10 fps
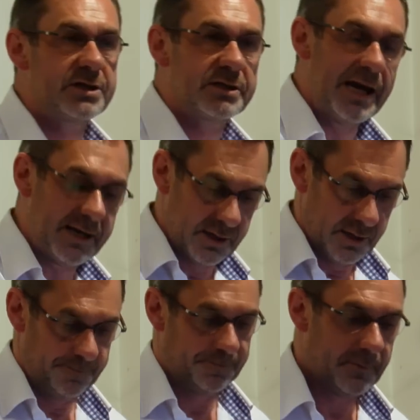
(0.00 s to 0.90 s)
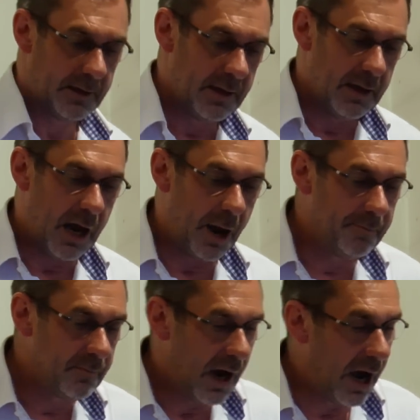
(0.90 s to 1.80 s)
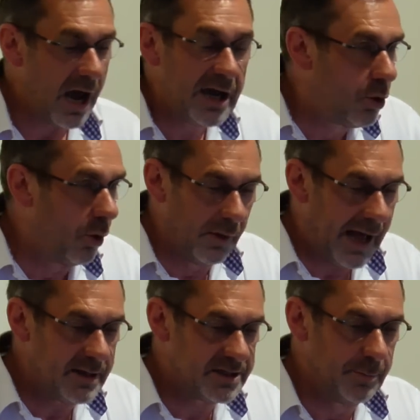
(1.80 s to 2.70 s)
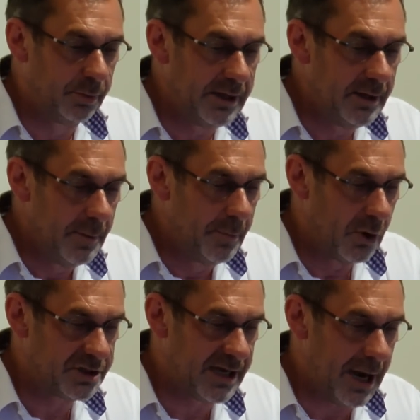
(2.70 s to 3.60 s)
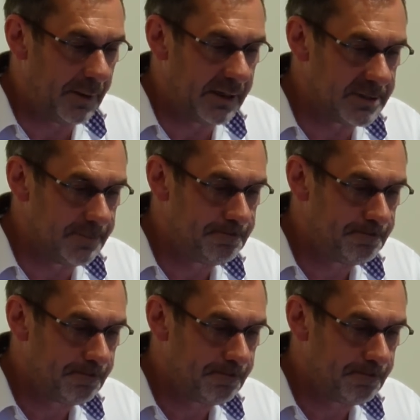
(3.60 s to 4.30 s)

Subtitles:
the state? And I call that simply post-capitalism.